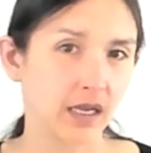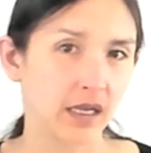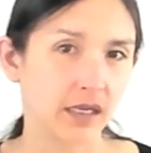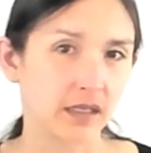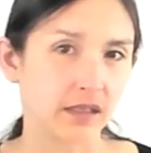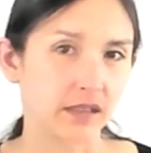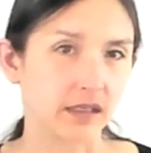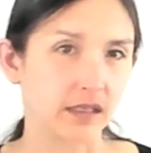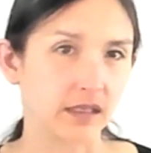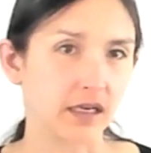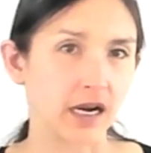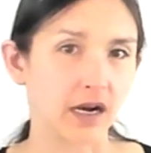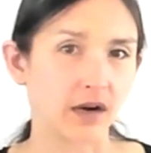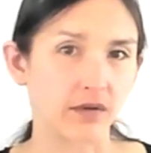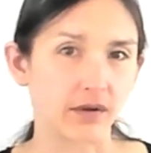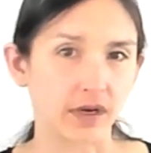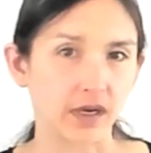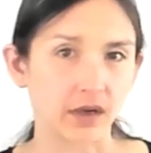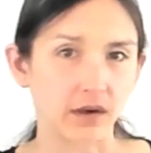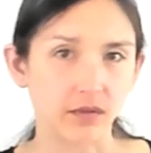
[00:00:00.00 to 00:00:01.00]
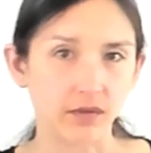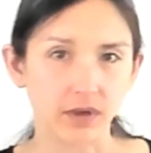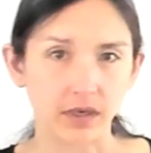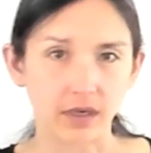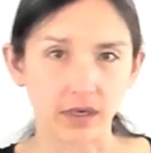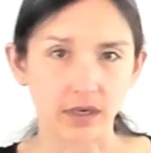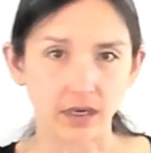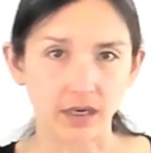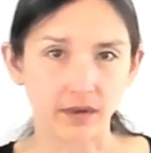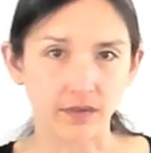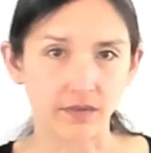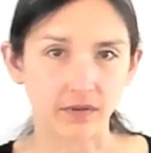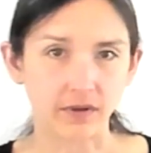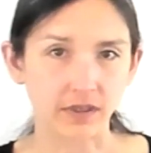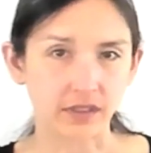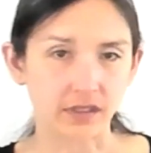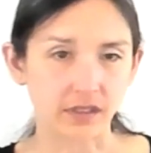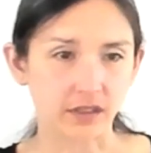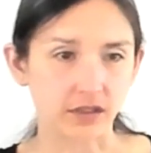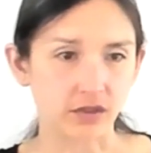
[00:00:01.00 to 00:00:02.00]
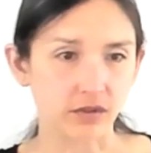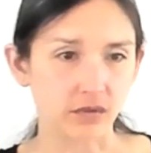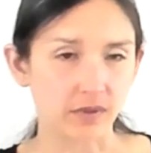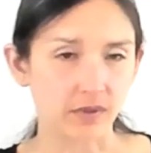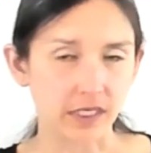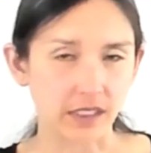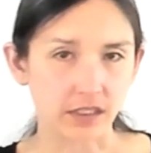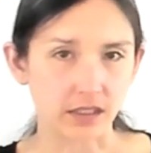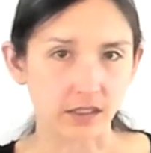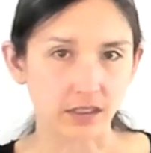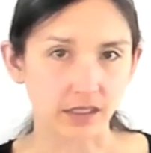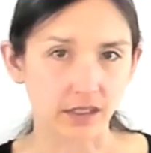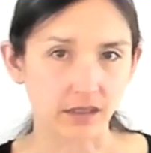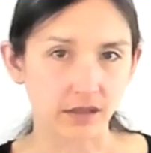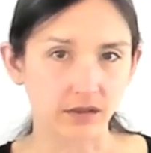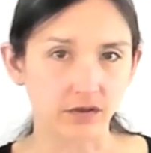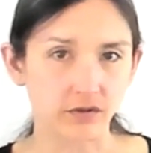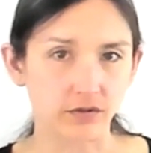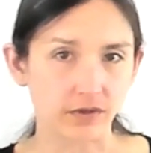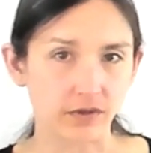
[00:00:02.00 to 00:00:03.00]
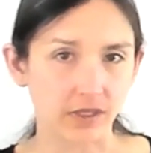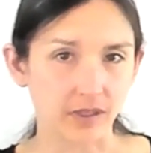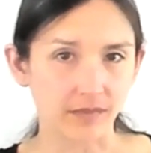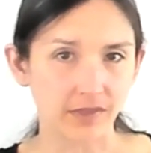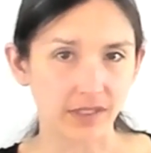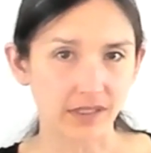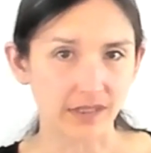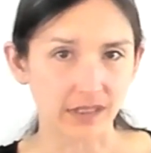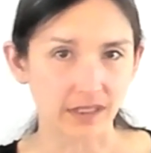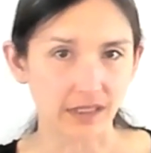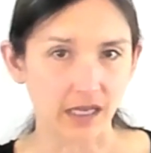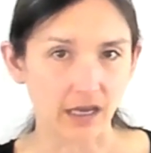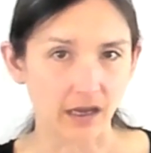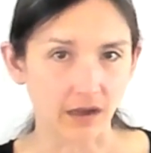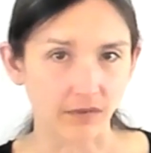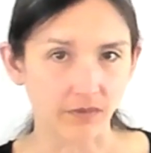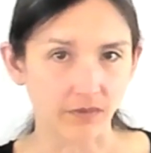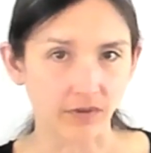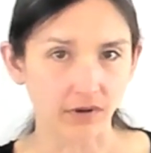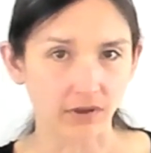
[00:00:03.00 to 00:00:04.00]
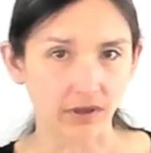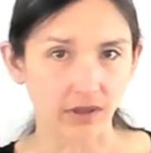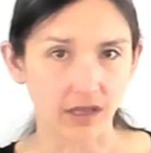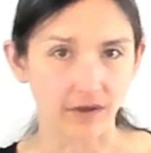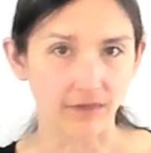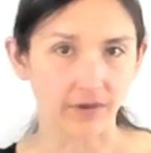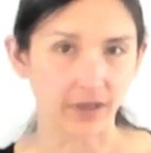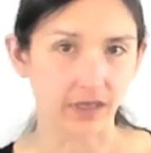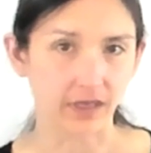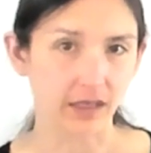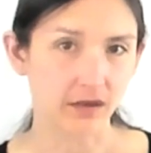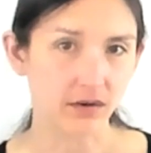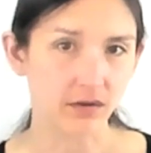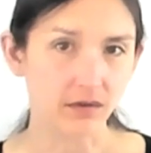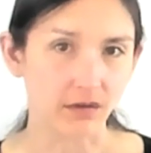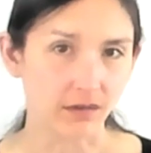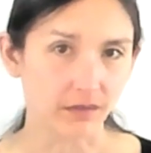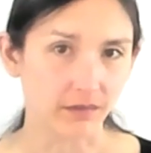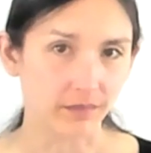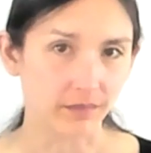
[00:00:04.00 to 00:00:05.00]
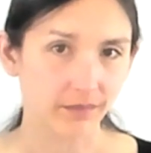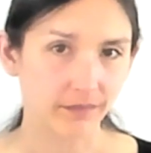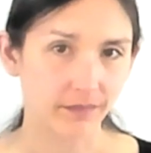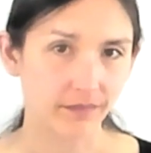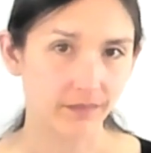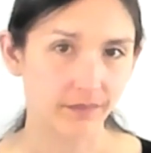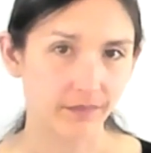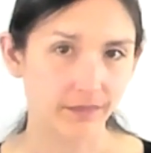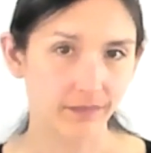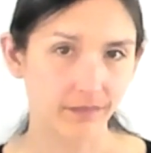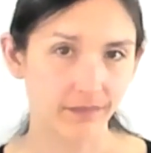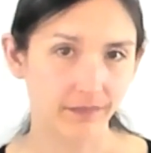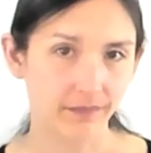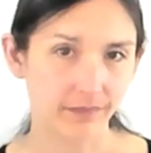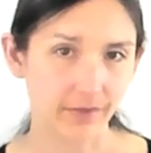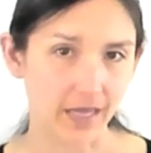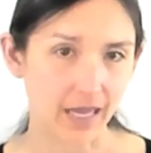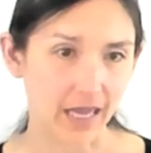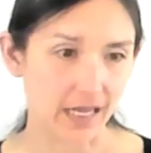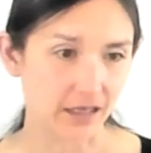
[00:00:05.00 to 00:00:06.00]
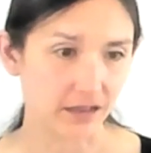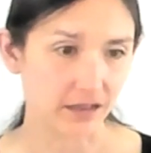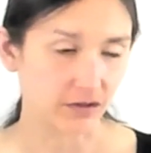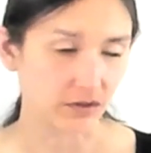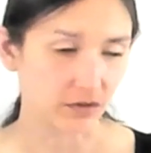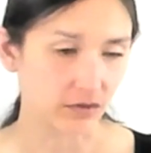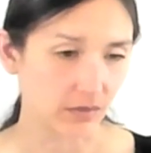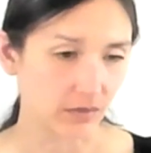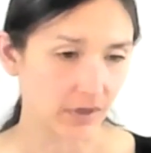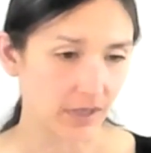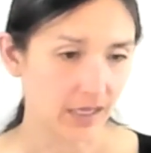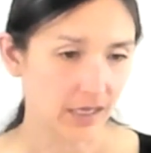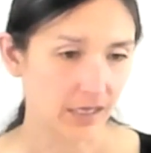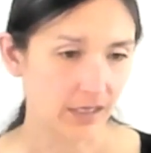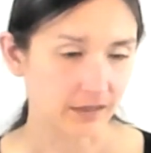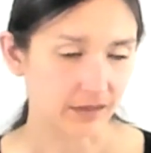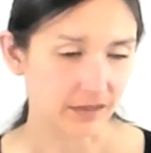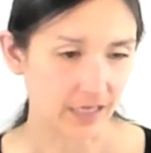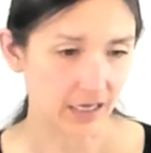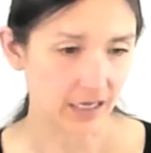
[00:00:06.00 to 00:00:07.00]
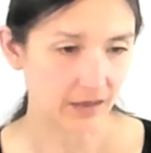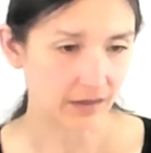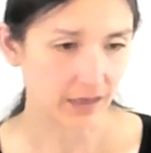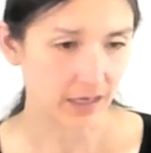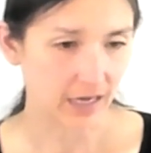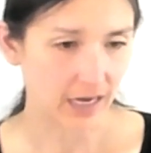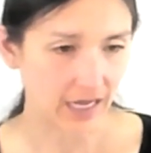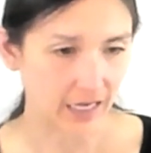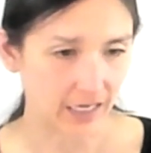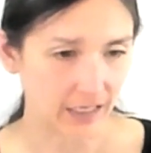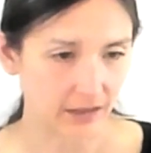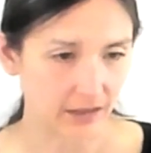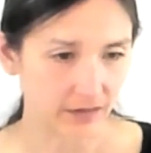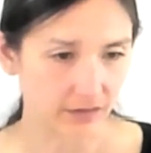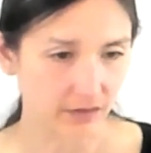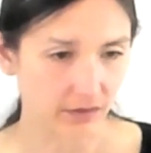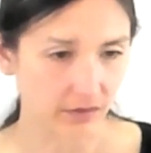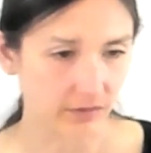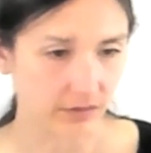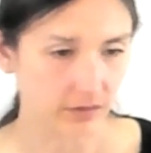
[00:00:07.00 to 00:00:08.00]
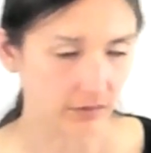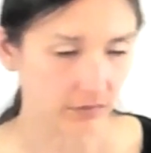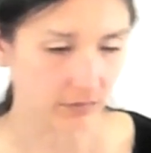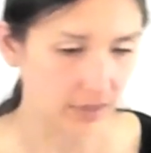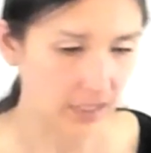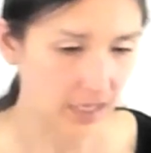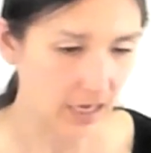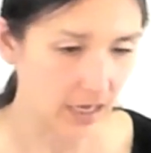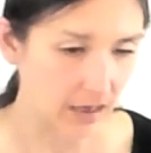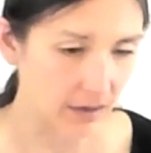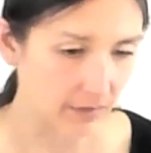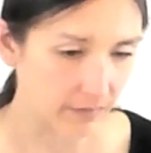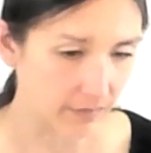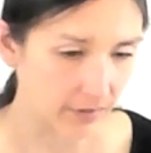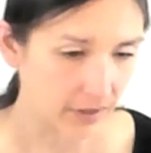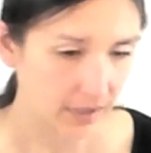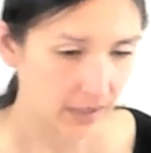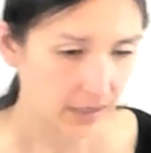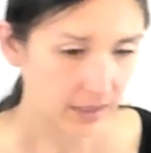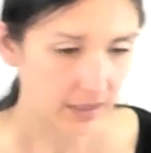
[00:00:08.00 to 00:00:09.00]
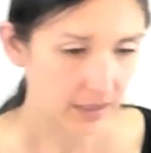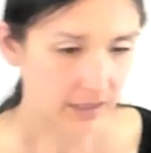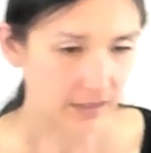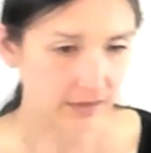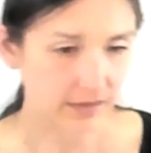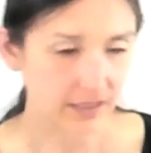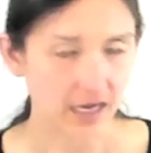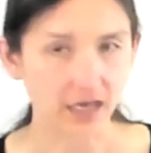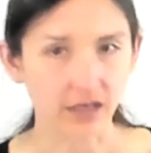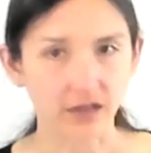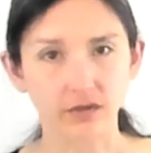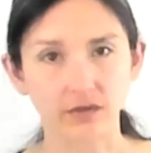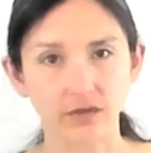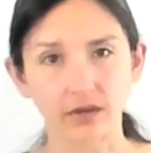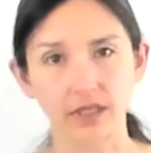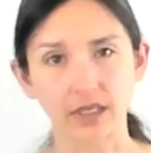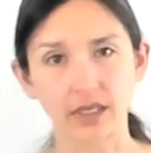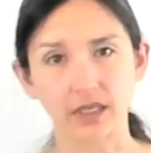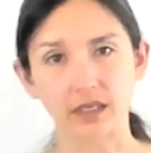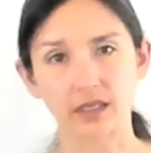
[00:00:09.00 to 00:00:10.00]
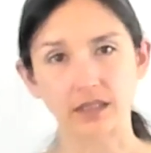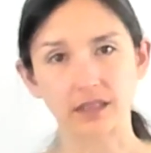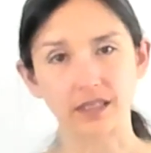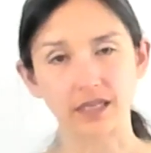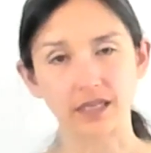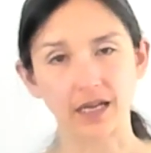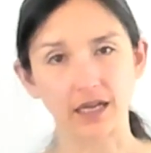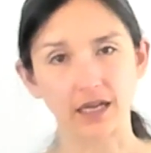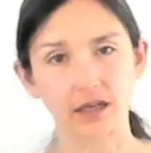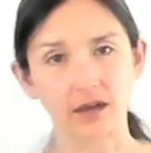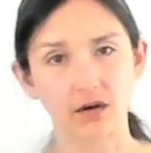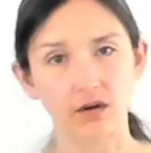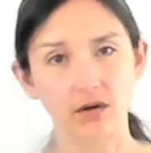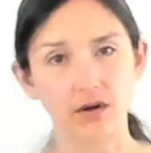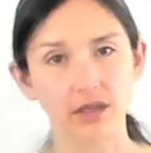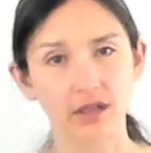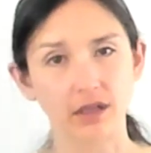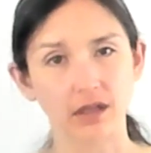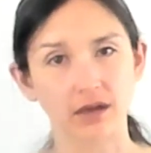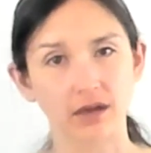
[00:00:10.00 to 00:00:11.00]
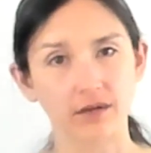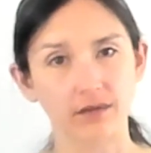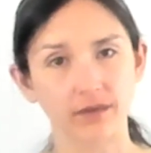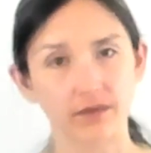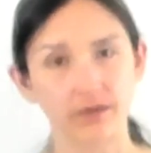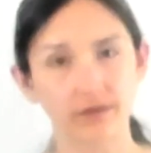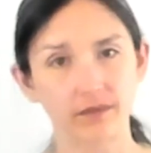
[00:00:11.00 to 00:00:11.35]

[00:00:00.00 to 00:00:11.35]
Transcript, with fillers: scenario and not every situation in the dream is love or loving at all. And to say that hate is also love is actually an attack on love.